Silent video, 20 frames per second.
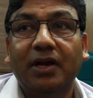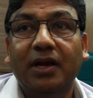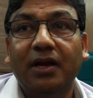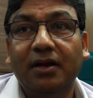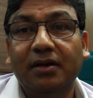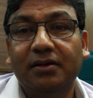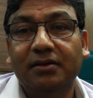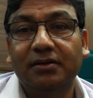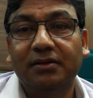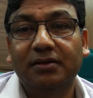
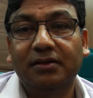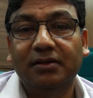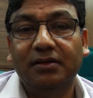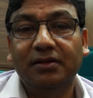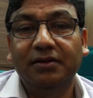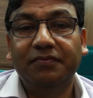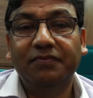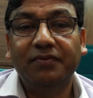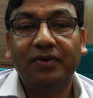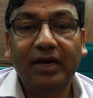And
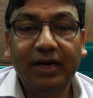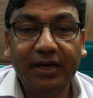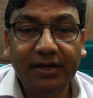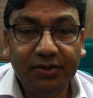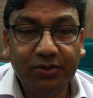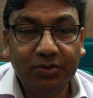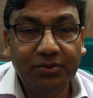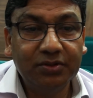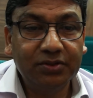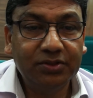if I
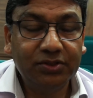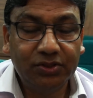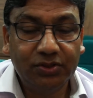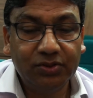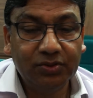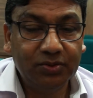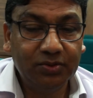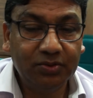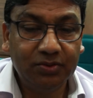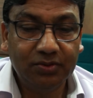don't
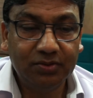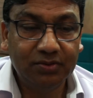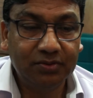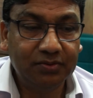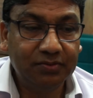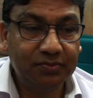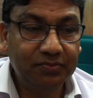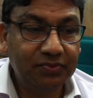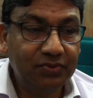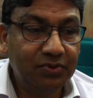show
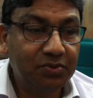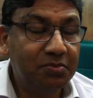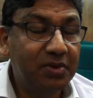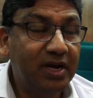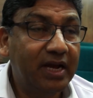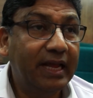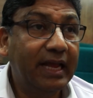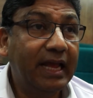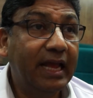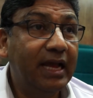from
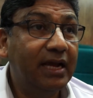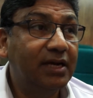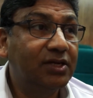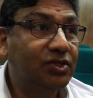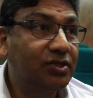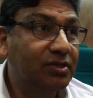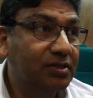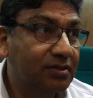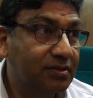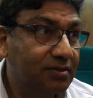my
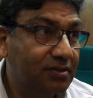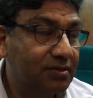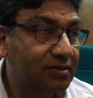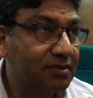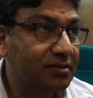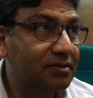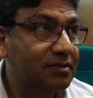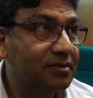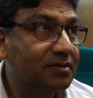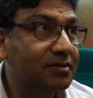
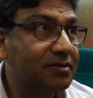actions,